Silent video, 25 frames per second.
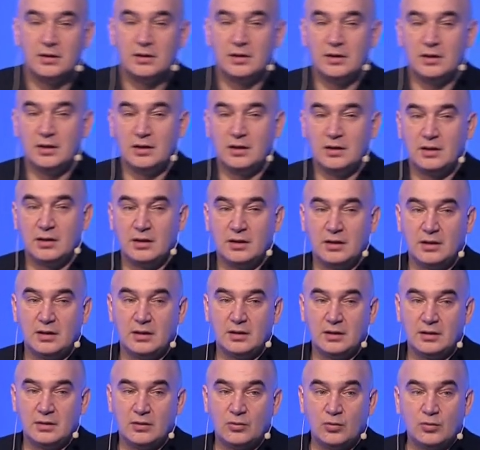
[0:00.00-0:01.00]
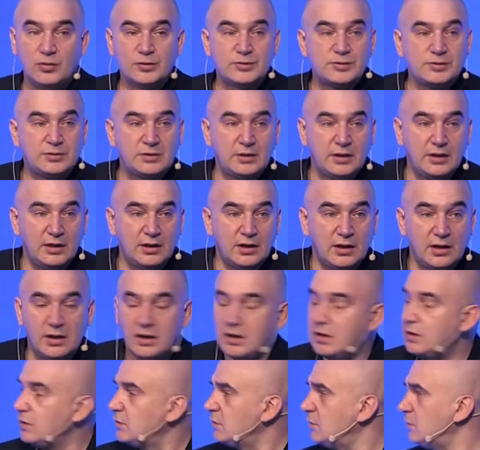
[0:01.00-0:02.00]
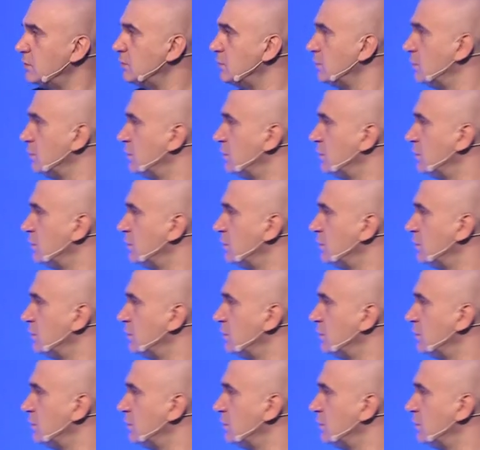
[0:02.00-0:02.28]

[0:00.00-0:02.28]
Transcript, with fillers: uh, Austria,